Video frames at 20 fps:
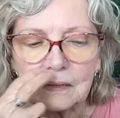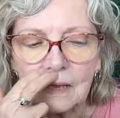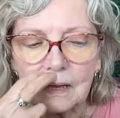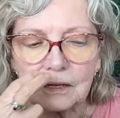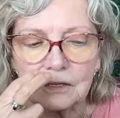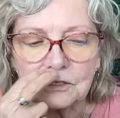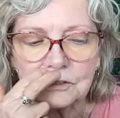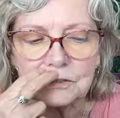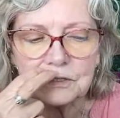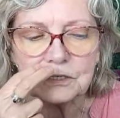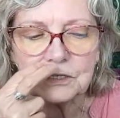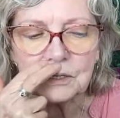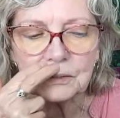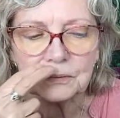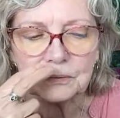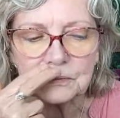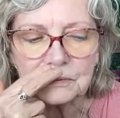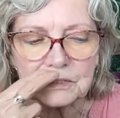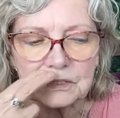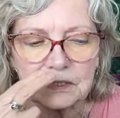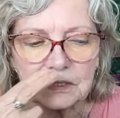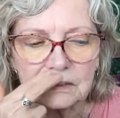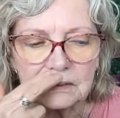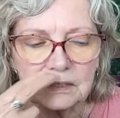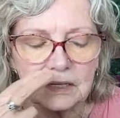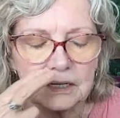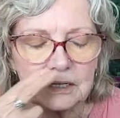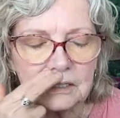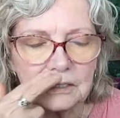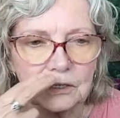Under the nose,
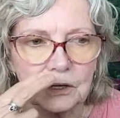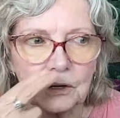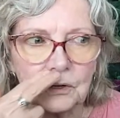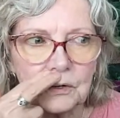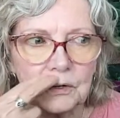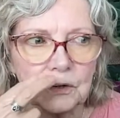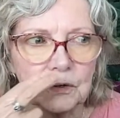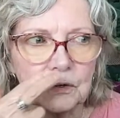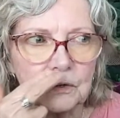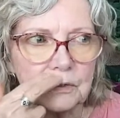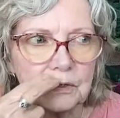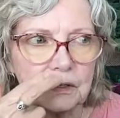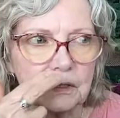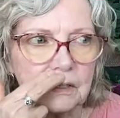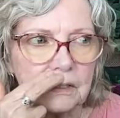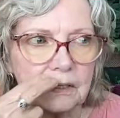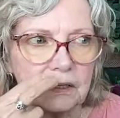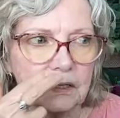letting go